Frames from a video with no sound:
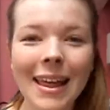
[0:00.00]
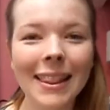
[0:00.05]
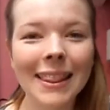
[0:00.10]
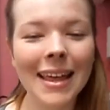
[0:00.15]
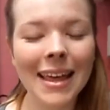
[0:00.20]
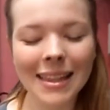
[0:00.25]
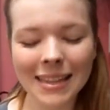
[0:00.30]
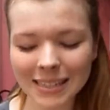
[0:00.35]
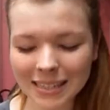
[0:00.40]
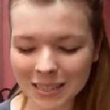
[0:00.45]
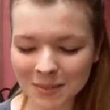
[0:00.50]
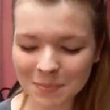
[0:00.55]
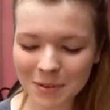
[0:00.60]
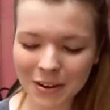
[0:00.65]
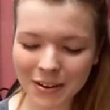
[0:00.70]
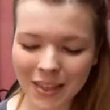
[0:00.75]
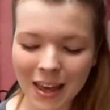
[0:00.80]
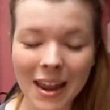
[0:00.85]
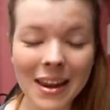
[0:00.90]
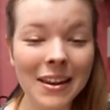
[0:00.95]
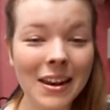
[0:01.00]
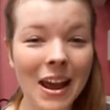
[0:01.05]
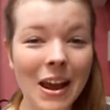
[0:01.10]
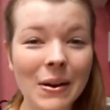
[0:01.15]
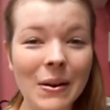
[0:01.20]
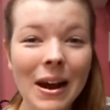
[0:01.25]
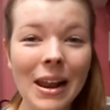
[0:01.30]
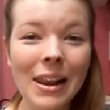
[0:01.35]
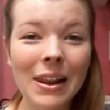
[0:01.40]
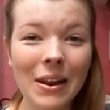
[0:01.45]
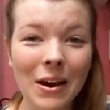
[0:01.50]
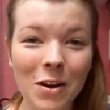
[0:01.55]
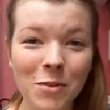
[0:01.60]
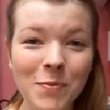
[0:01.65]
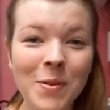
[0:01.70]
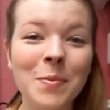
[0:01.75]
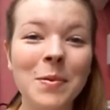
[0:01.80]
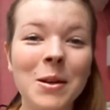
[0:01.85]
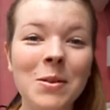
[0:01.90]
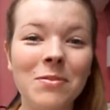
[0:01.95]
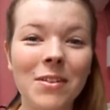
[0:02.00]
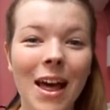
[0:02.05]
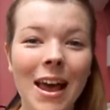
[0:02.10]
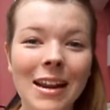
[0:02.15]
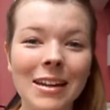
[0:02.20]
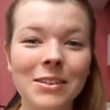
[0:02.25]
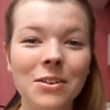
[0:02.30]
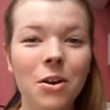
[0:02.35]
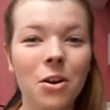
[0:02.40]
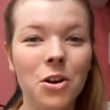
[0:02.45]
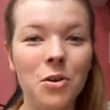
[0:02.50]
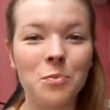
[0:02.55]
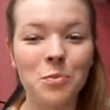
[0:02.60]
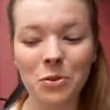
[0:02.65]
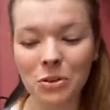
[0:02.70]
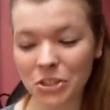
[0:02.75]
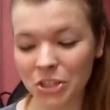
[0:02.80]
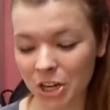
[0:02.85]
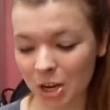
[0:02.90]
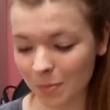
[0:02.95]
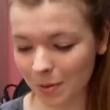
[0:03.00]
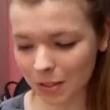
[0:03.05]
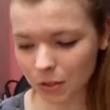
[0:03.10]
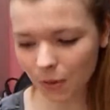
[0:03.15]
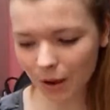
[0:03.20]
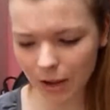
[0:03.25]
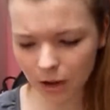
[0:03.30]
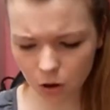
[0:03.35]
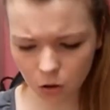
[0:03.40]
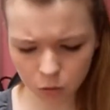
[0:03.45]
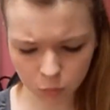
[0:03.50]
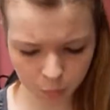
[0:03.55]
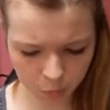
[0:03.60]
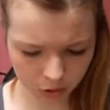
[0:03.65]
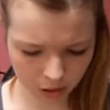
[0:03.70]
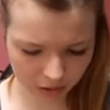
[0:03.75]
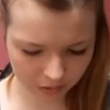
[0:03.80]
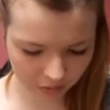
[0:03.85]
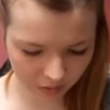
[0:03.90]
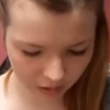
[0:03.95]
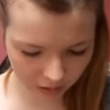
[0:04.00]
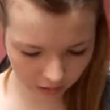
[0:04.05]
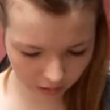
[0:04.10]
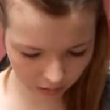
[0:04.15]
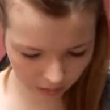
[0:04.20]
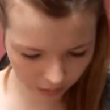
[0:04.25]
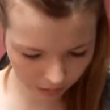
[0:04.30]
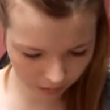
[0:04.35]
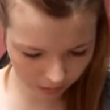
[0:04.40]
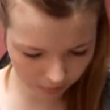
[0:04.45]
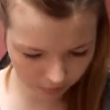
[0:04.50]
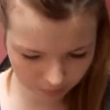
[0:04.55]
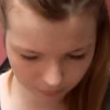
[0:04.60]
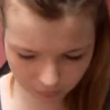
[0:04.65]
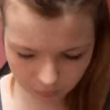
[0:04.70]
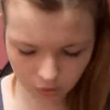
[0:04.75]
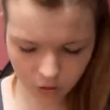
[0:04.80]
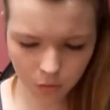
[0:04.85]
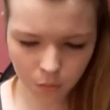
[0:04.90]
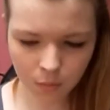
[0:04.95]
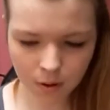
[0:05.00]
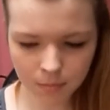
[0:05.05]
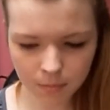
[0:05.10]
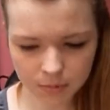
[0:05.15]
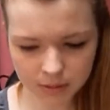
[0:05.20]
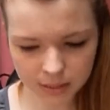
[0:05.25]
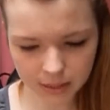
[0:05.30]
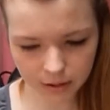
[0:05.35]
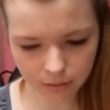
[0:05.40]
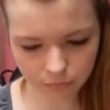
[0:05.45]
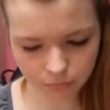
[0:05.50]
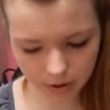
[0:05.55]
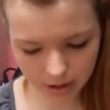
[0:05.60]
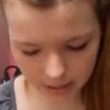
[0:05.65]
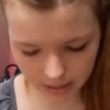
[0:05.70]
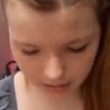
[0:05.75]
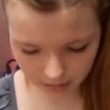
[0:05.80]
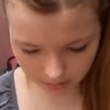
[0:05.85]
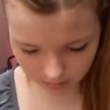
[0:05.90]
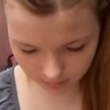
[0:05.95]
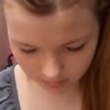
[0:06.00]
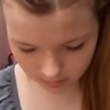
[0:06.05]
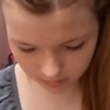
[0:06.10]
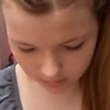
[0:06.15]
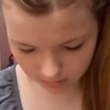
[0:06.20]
Then this is a book that I know a lot of people have liked on BookTube. It's quite an old book, I think. When was it written?